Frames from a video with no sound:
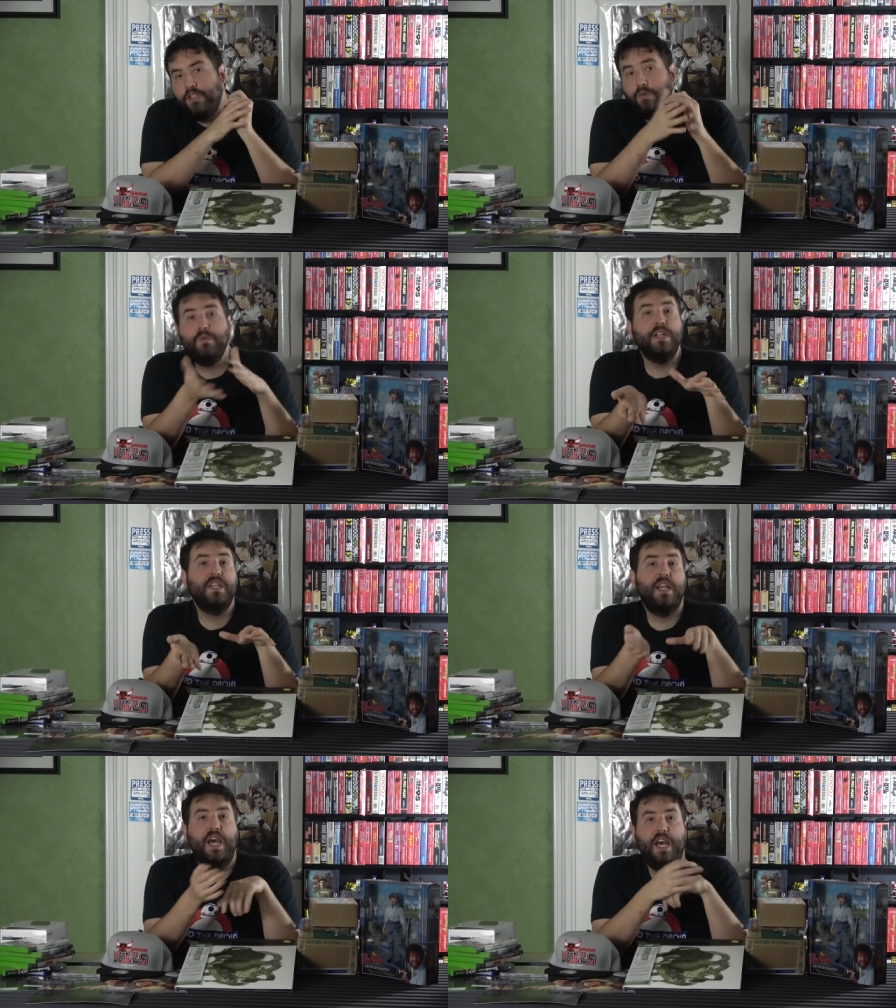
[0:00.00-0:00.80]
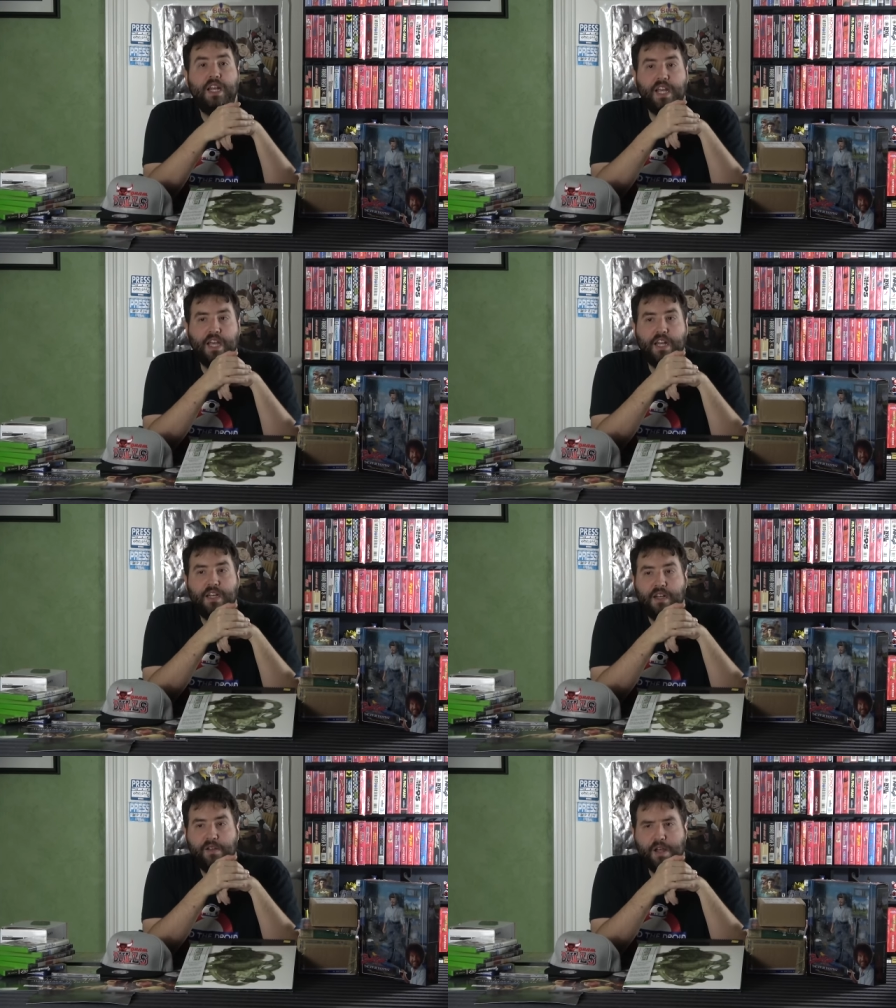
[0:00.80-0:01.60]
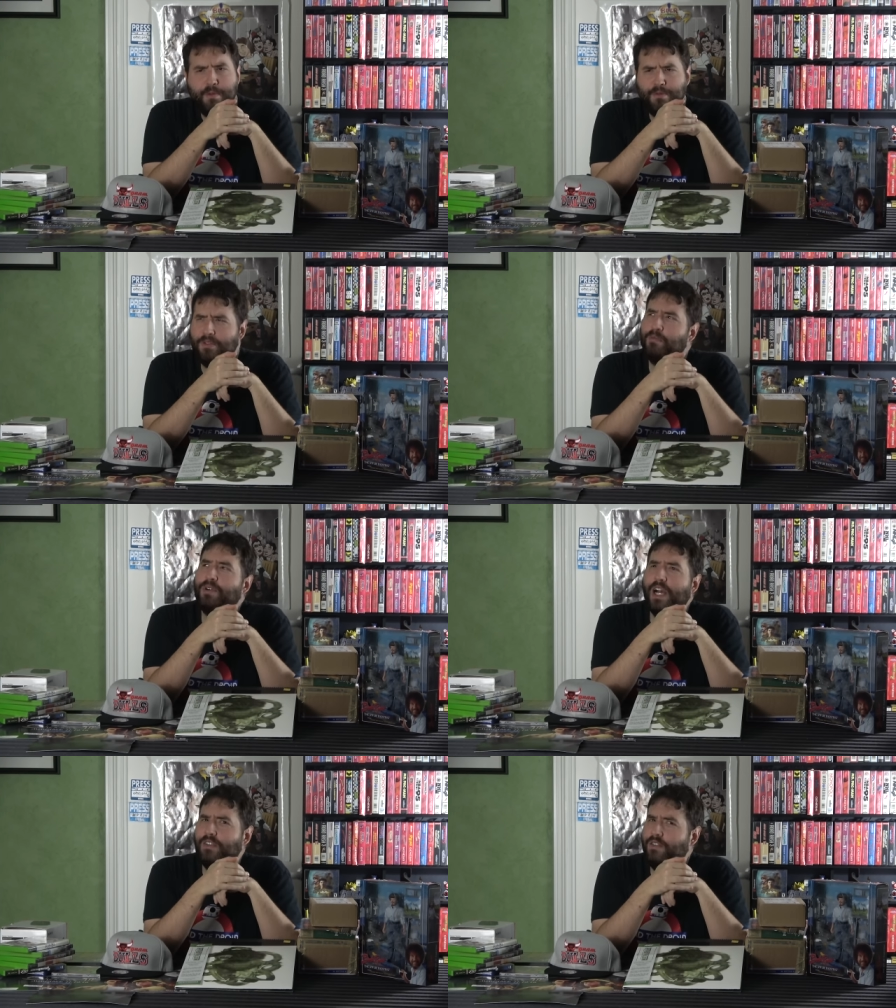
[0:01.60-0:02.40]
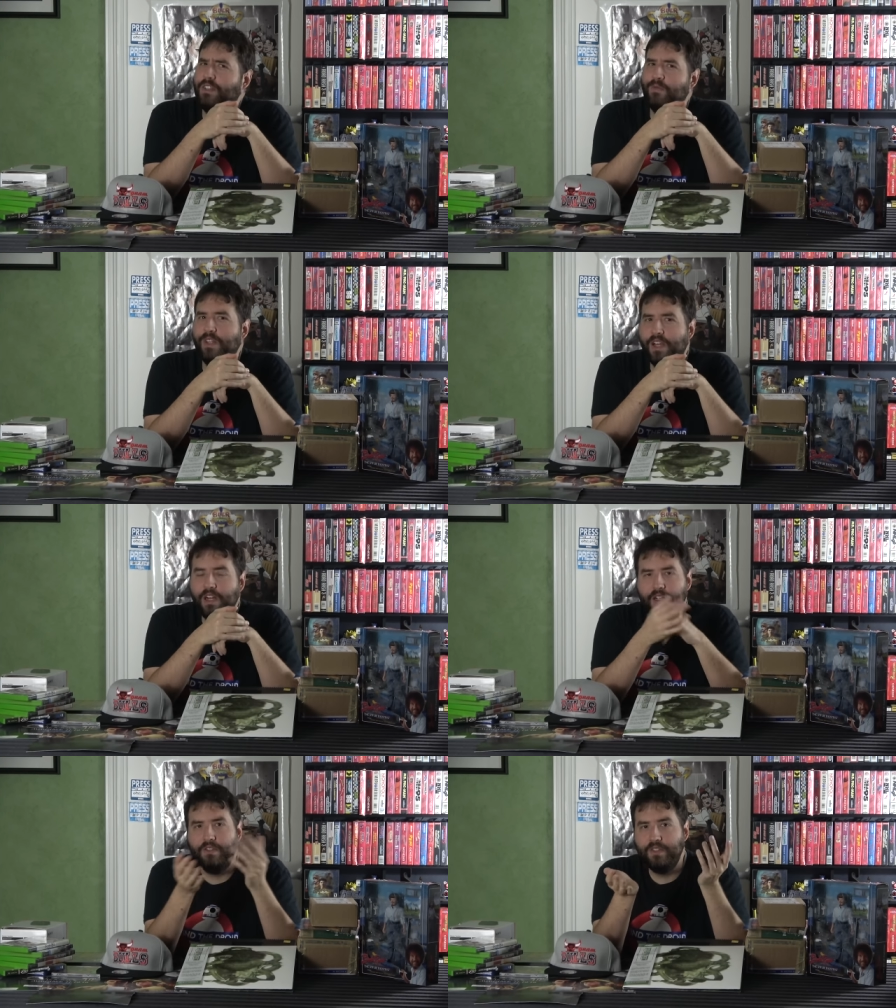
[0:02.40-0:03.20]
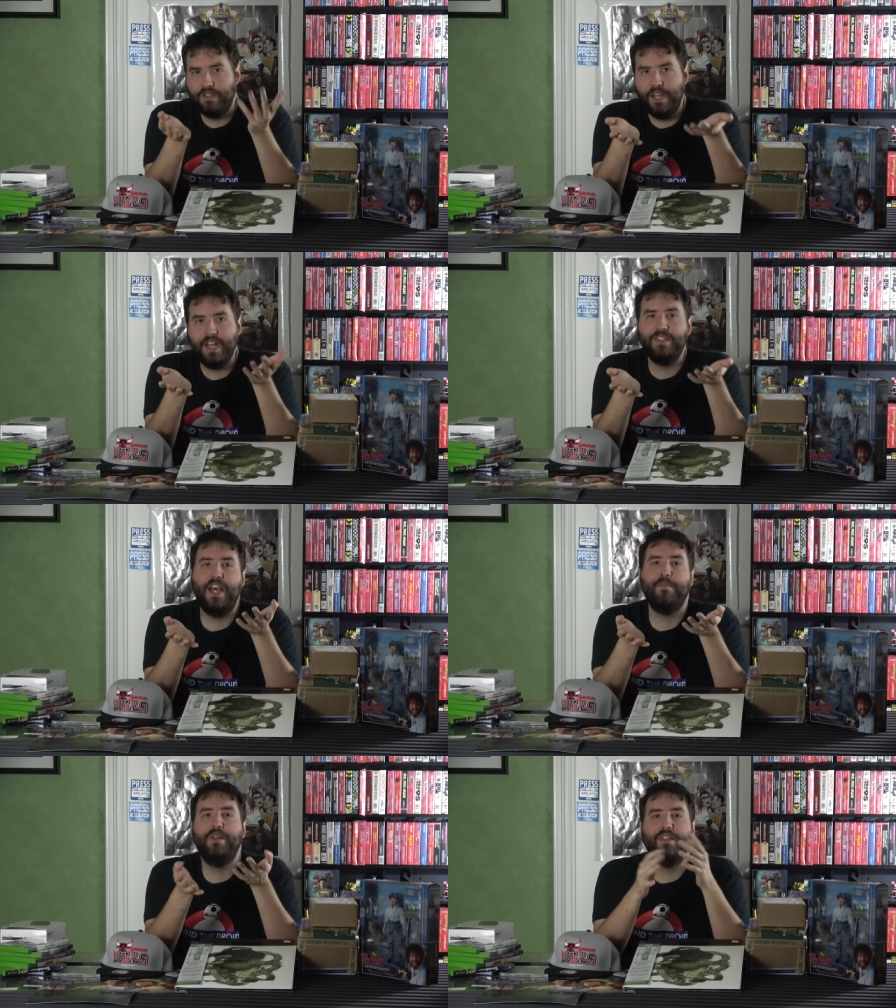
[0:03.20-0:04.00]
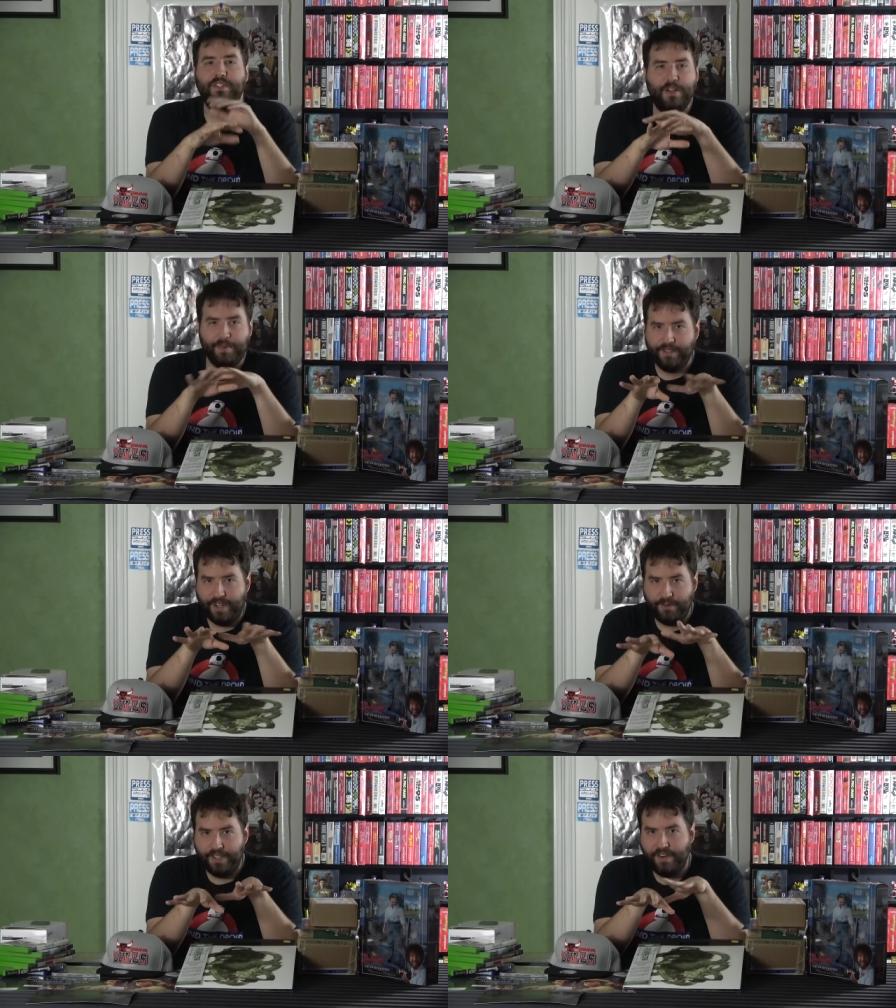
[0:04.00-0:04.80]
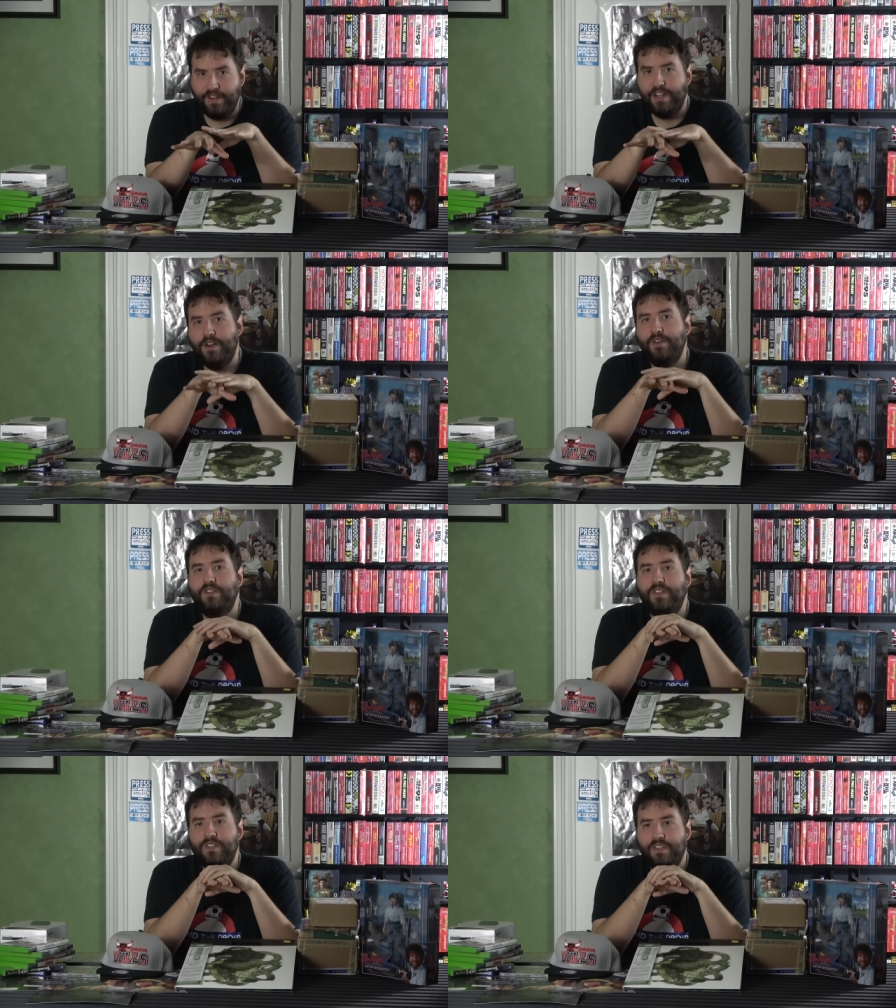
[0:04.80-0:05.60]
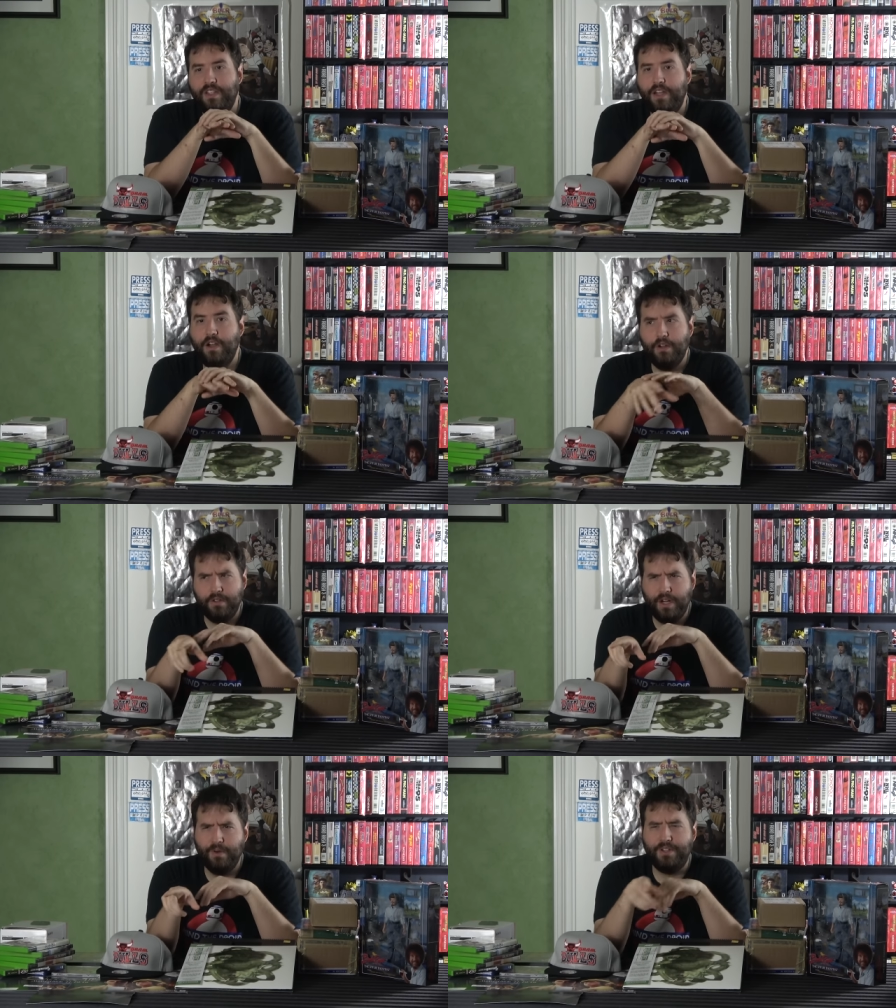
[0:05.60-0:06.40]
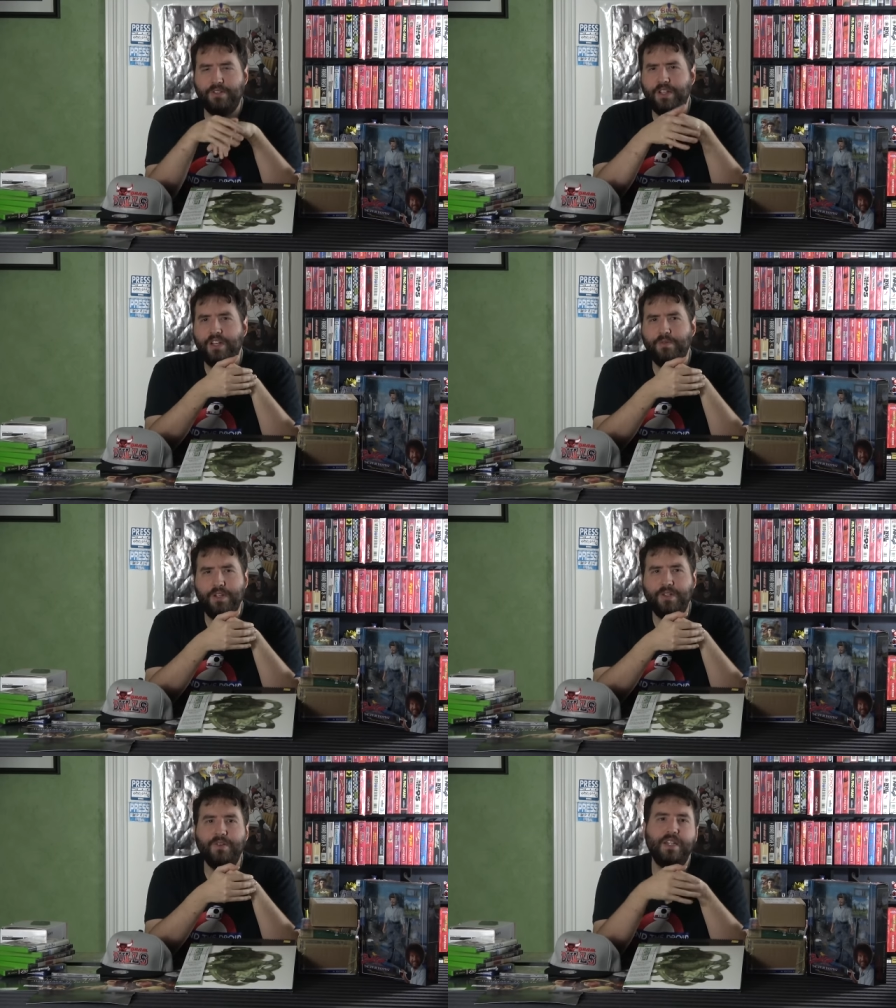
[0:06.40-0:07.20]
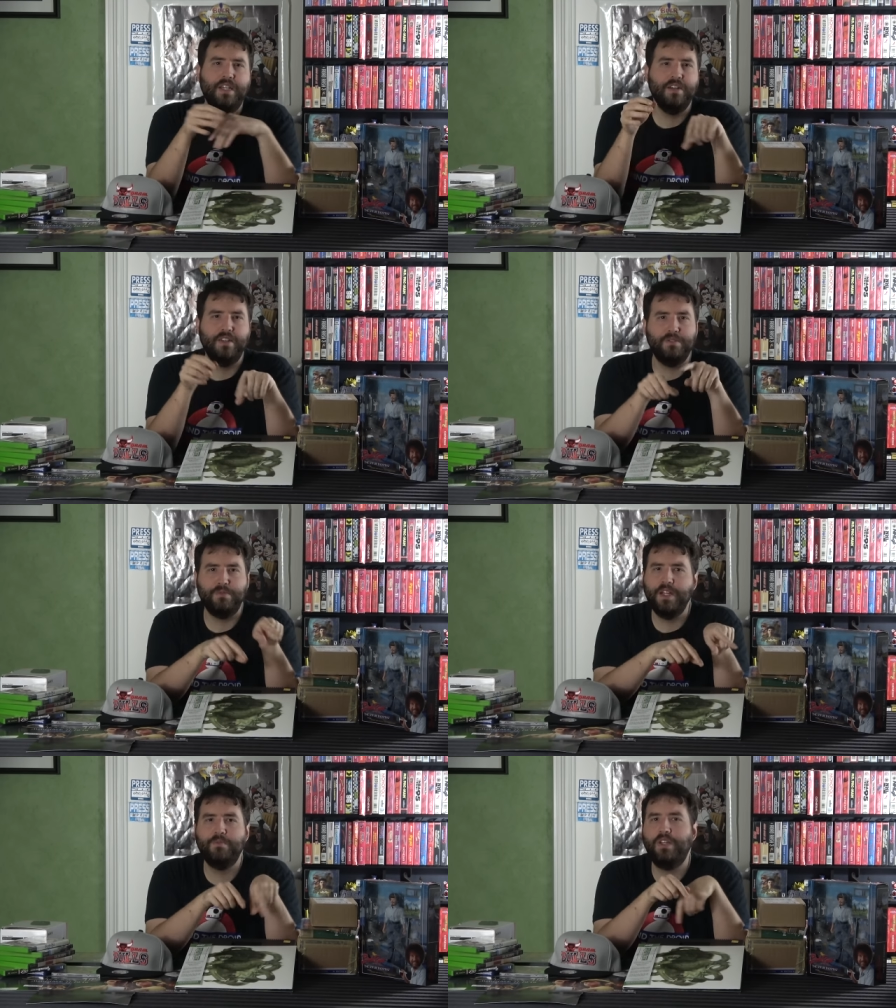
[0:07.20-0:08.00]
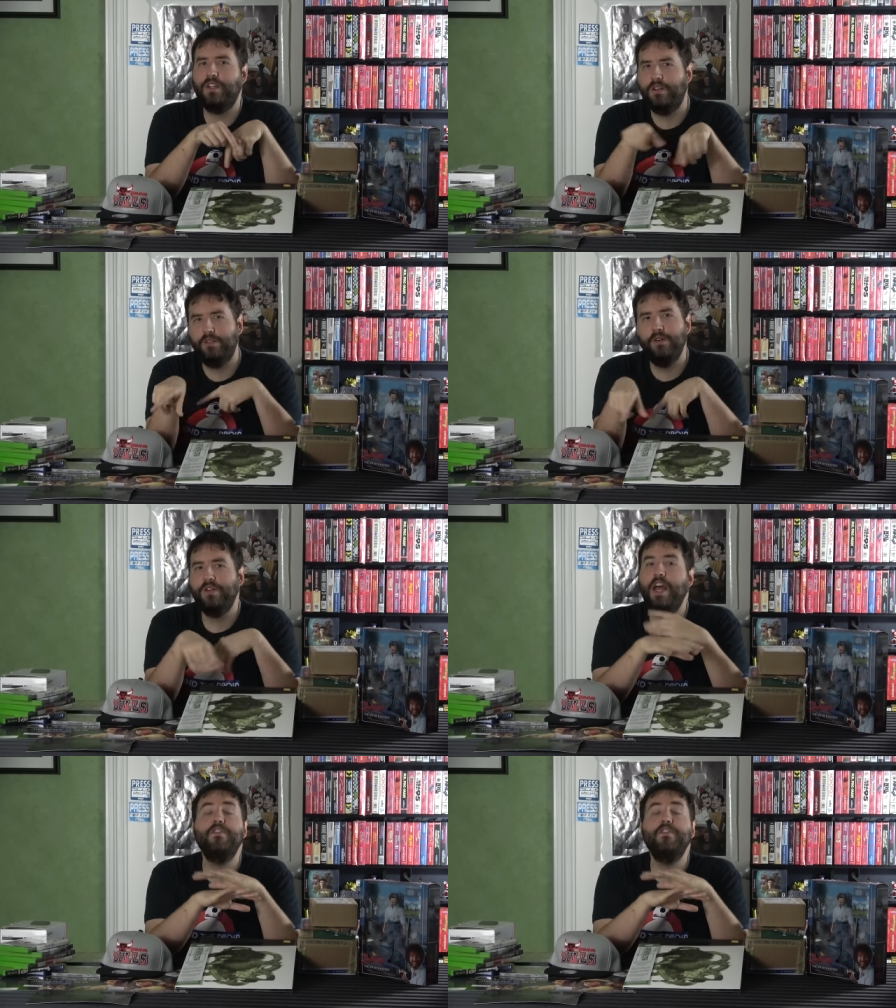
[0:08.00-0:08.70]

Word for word: So we went to that, and uh, a lot of people were surprised to see me there because it does happen. That's the only place I really ever get noticed is like, "Oh, dude, I watch your channel. What are you doing here?" in this random like, "Are you local?"